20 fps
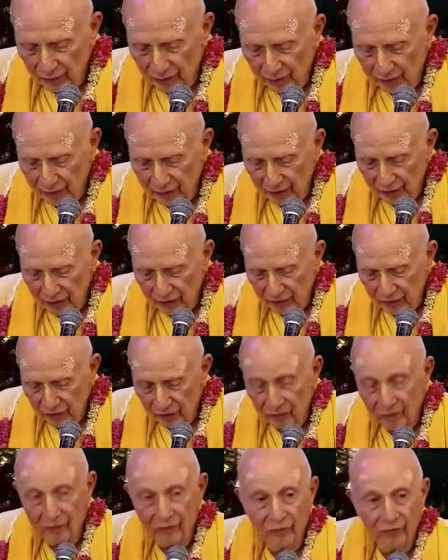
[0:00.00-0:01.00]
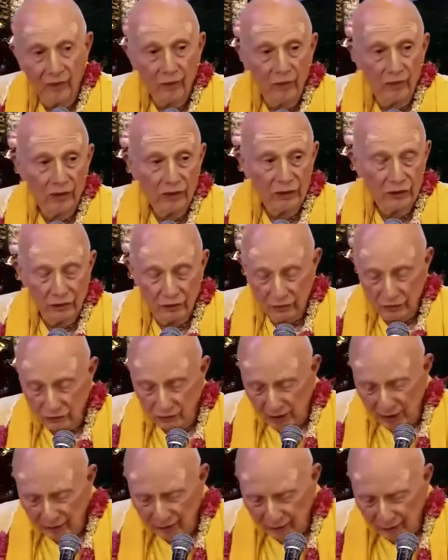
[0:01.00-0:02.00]
place from which to
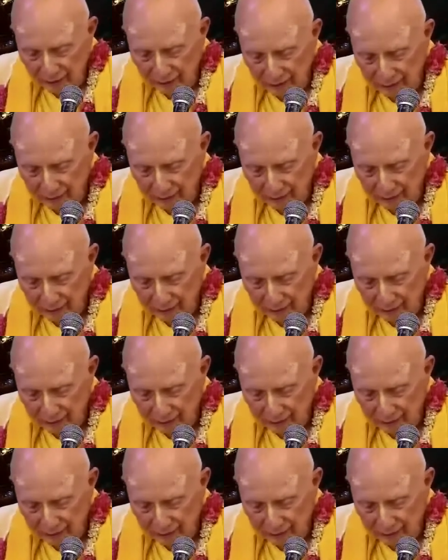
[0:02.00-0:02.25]
travel.